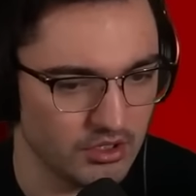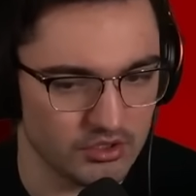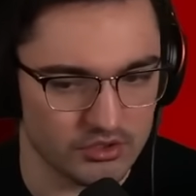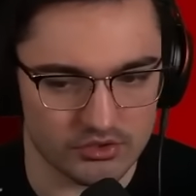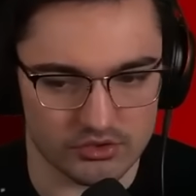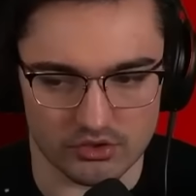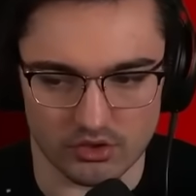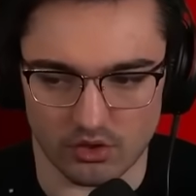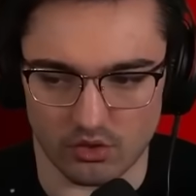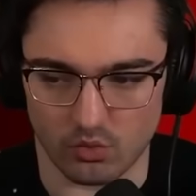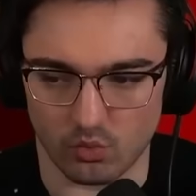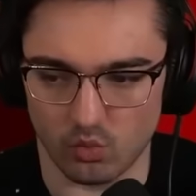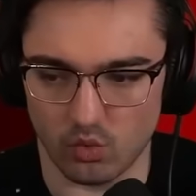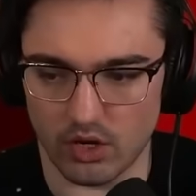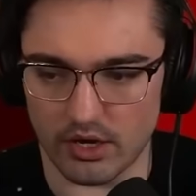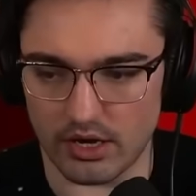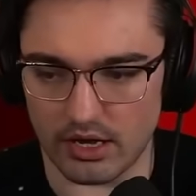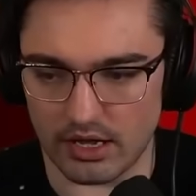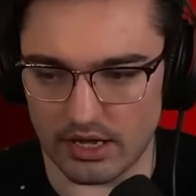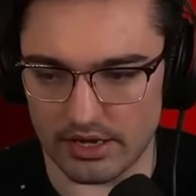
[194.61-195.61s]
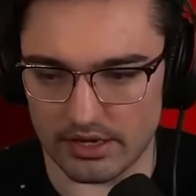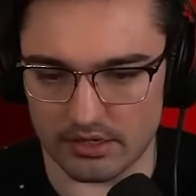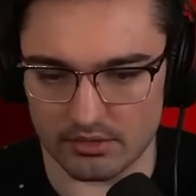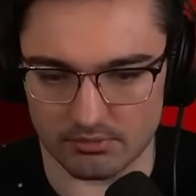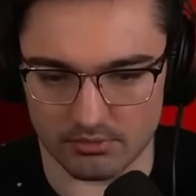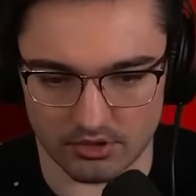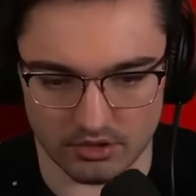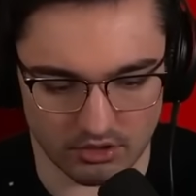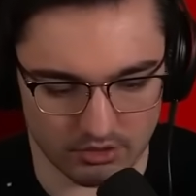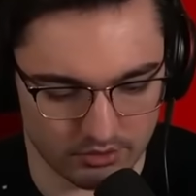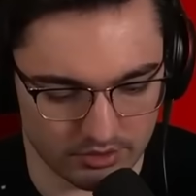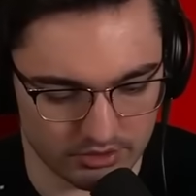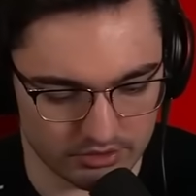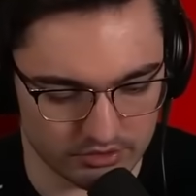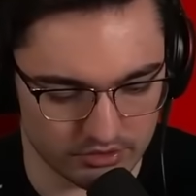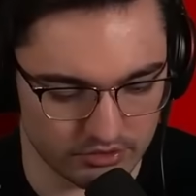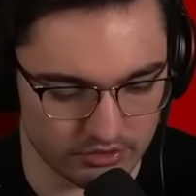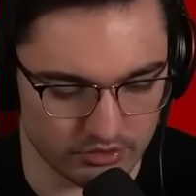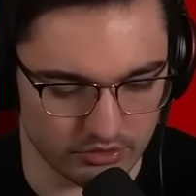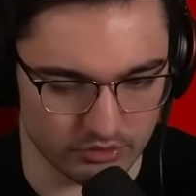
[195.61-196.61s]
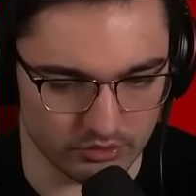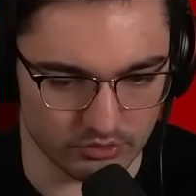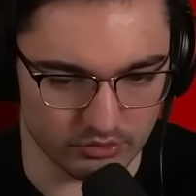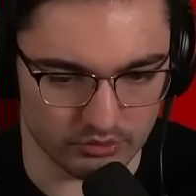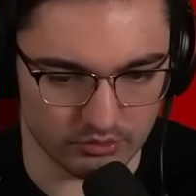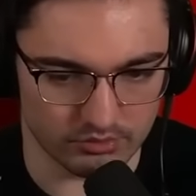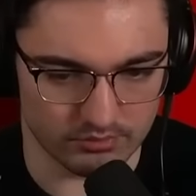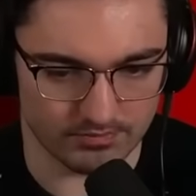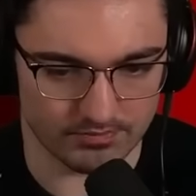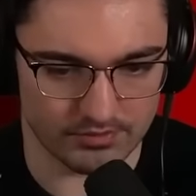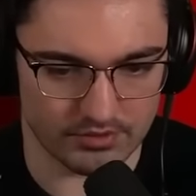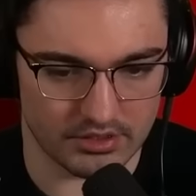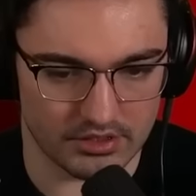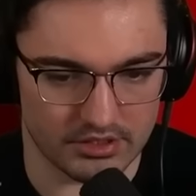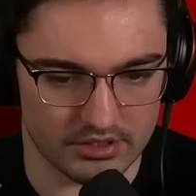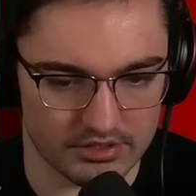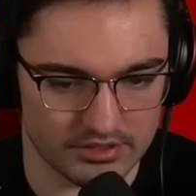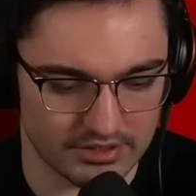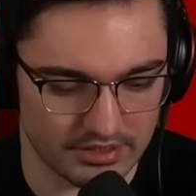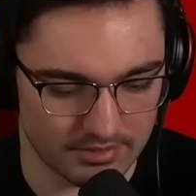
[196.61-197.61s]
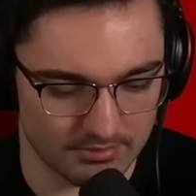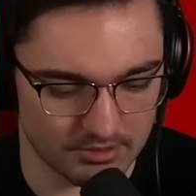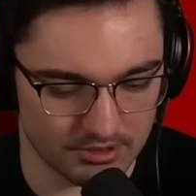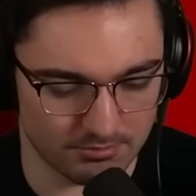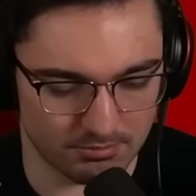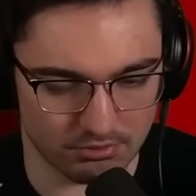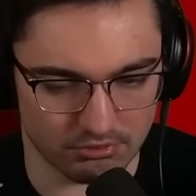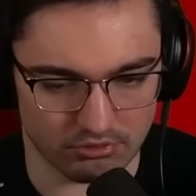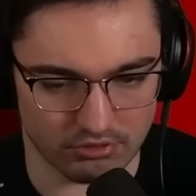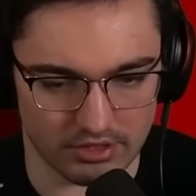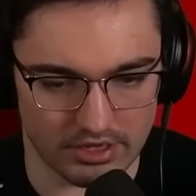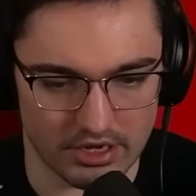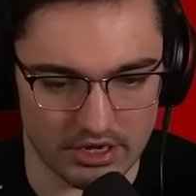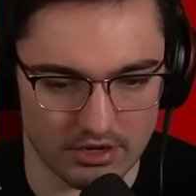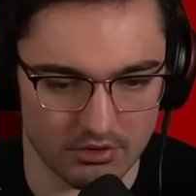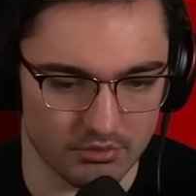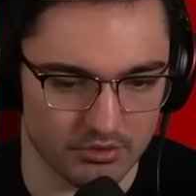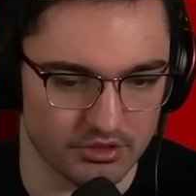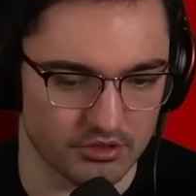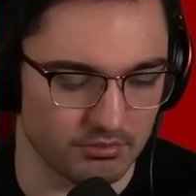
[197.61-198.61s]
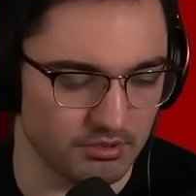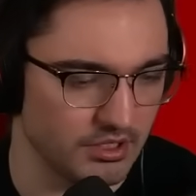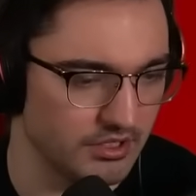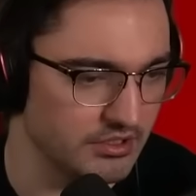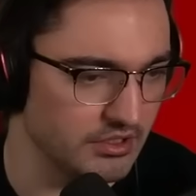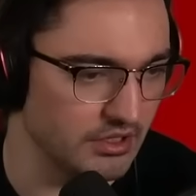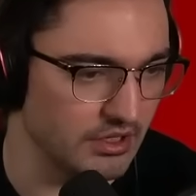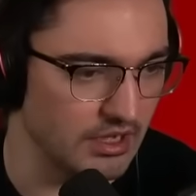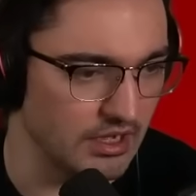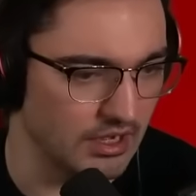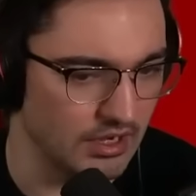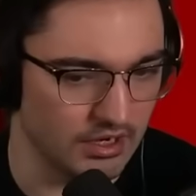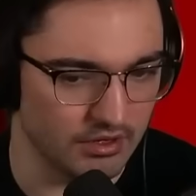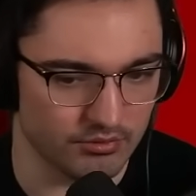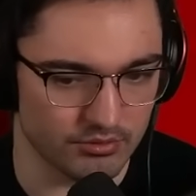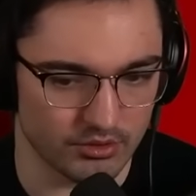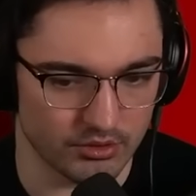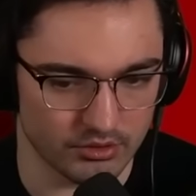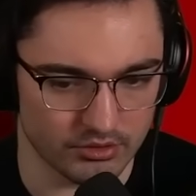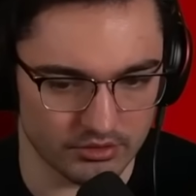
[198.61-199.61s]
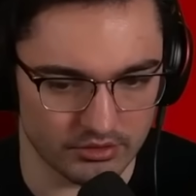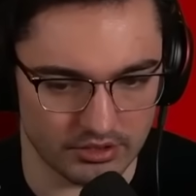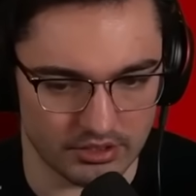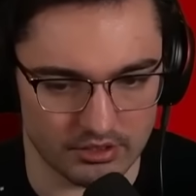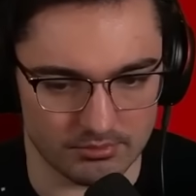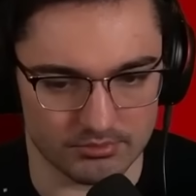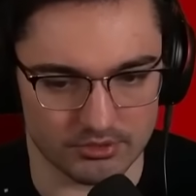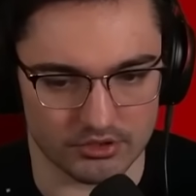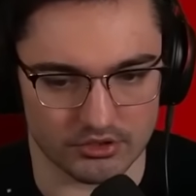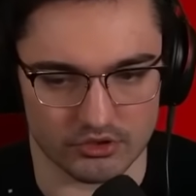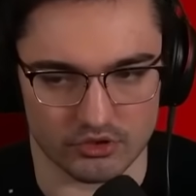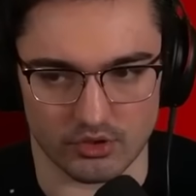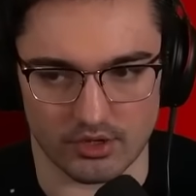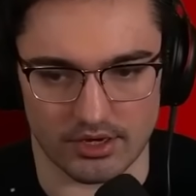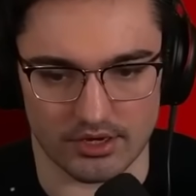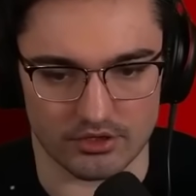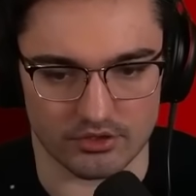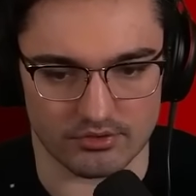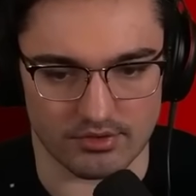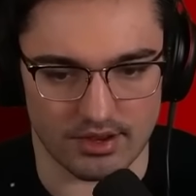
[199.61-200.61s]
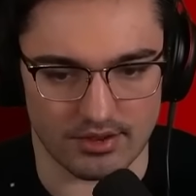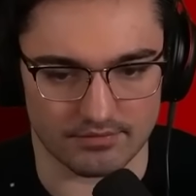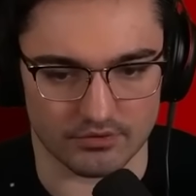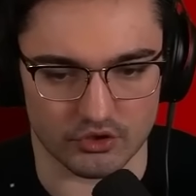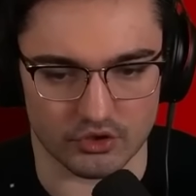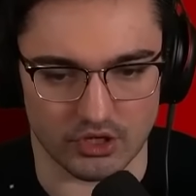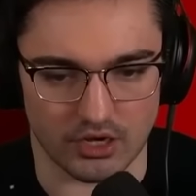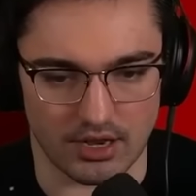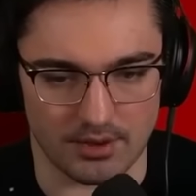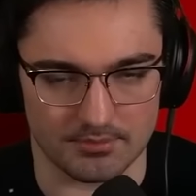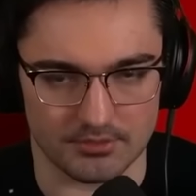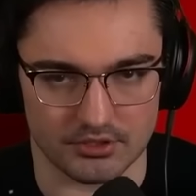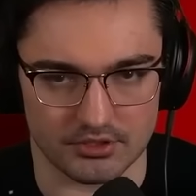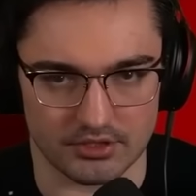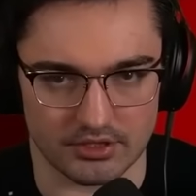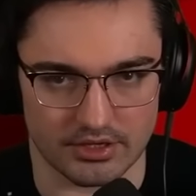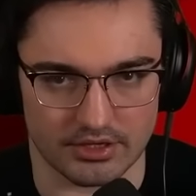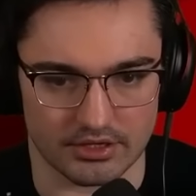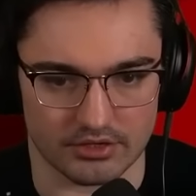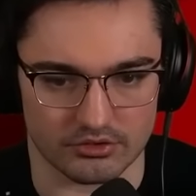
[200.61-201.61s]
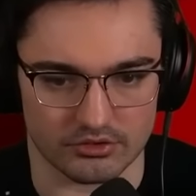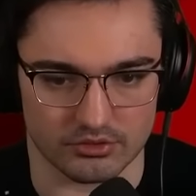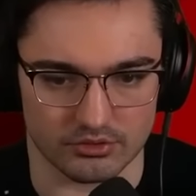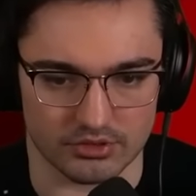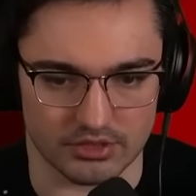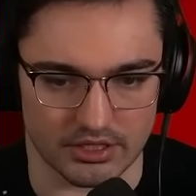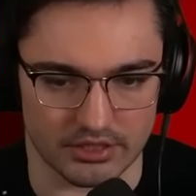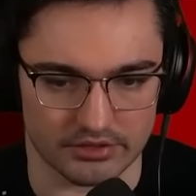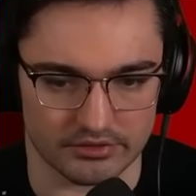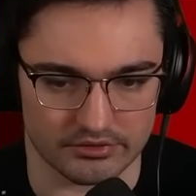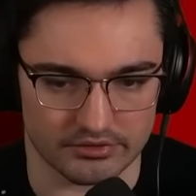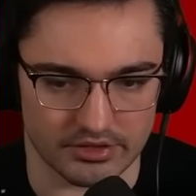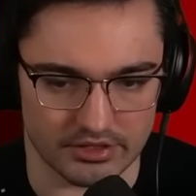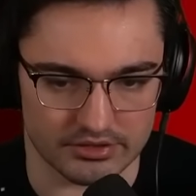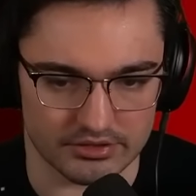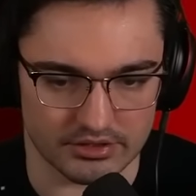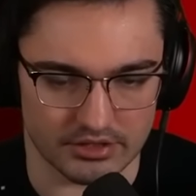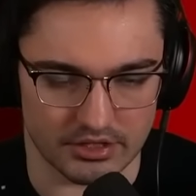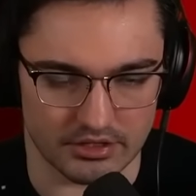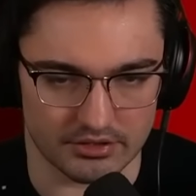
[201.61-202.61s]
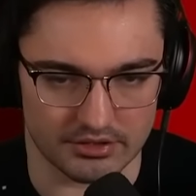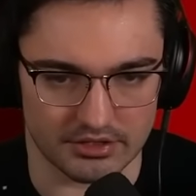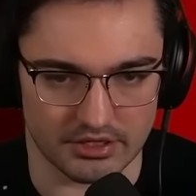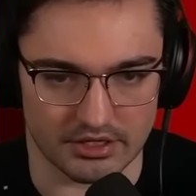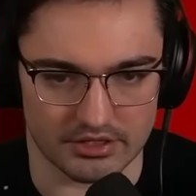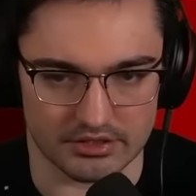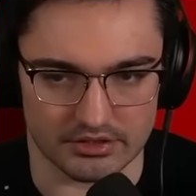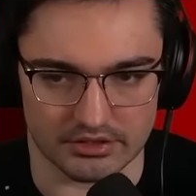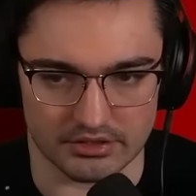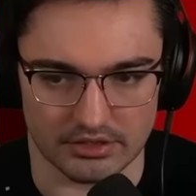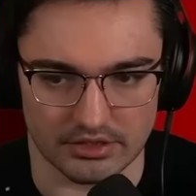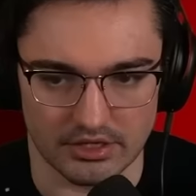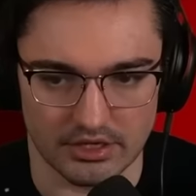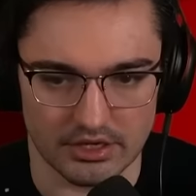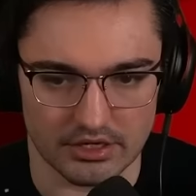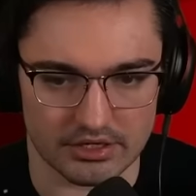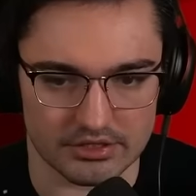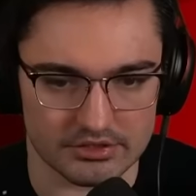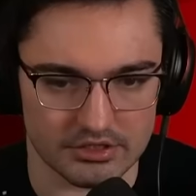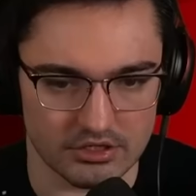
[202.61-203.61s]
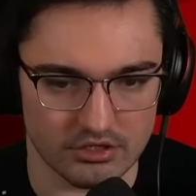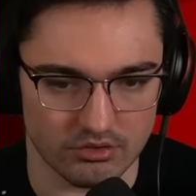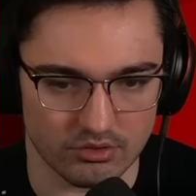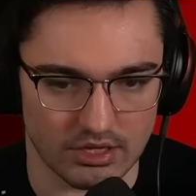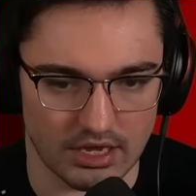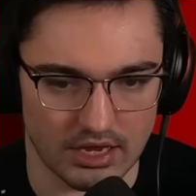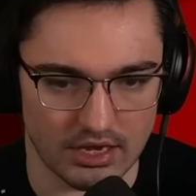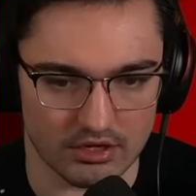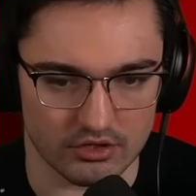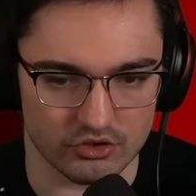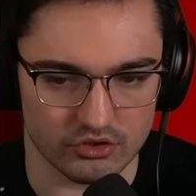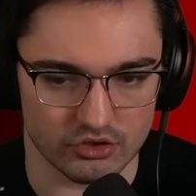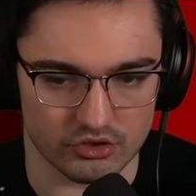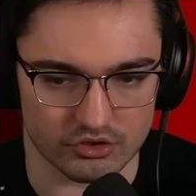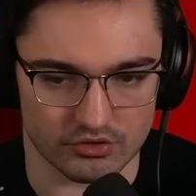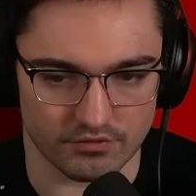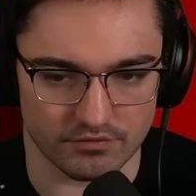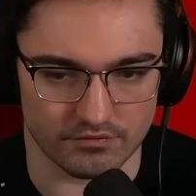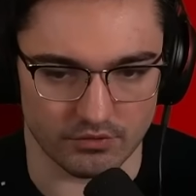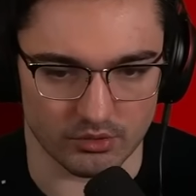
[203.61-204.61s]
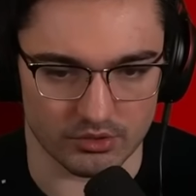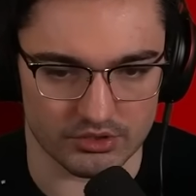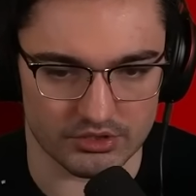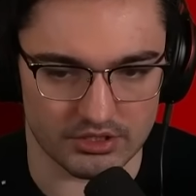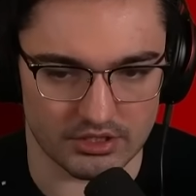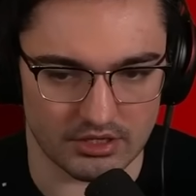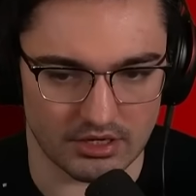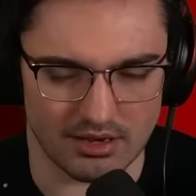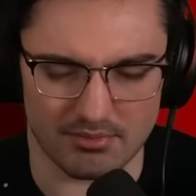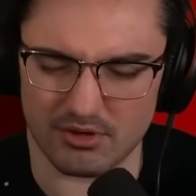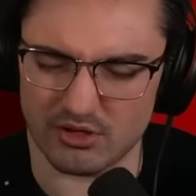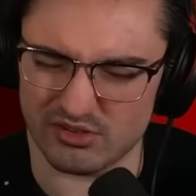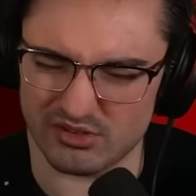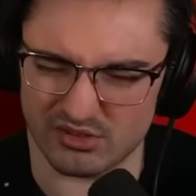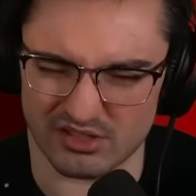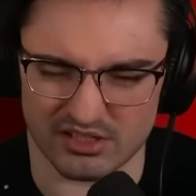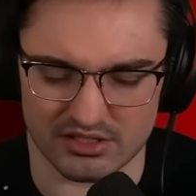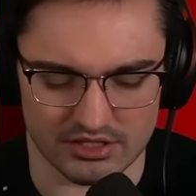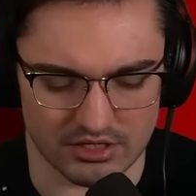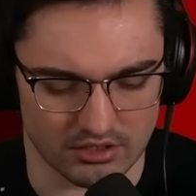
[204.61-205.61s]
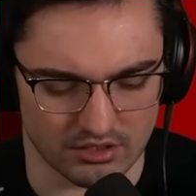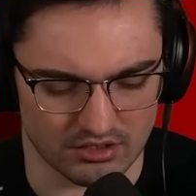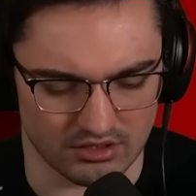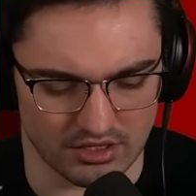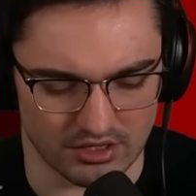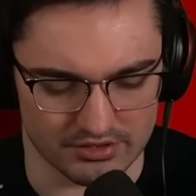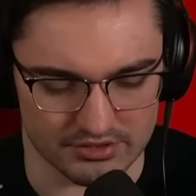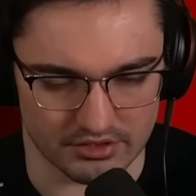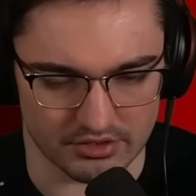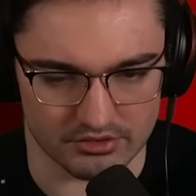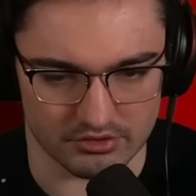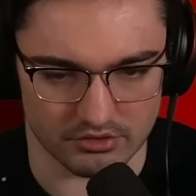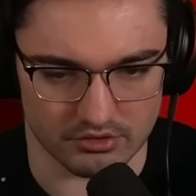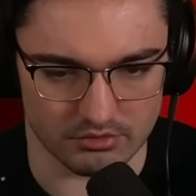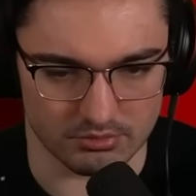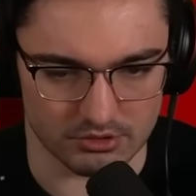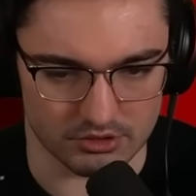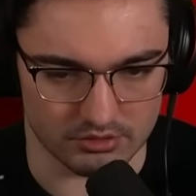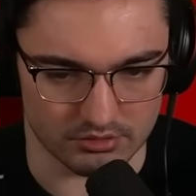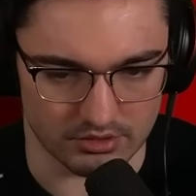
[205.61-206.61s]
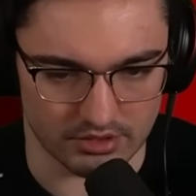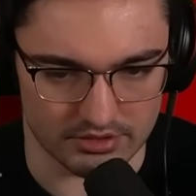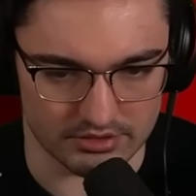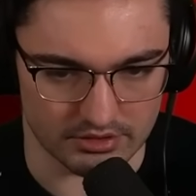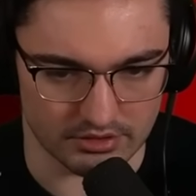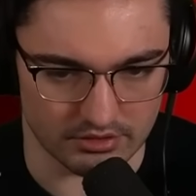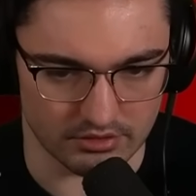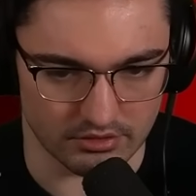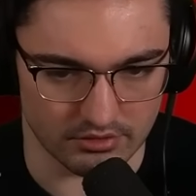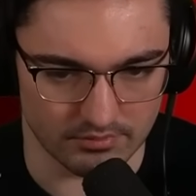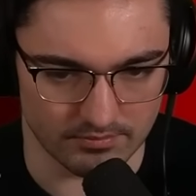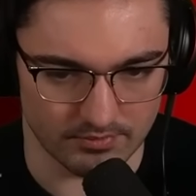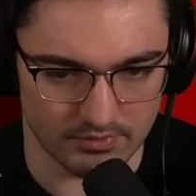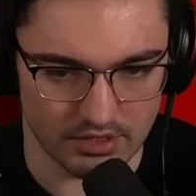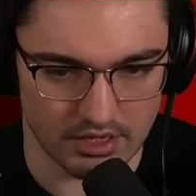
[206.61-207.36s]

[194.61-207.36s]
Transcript: So what I am going to do is I'm going to play with the Blessing of the High Roller, and I'm going to try and draft shops until I get 2 dice. That's kind of the idea. Because then you can just force it. I'm also going to take a closet, because there could be 2 dice in here.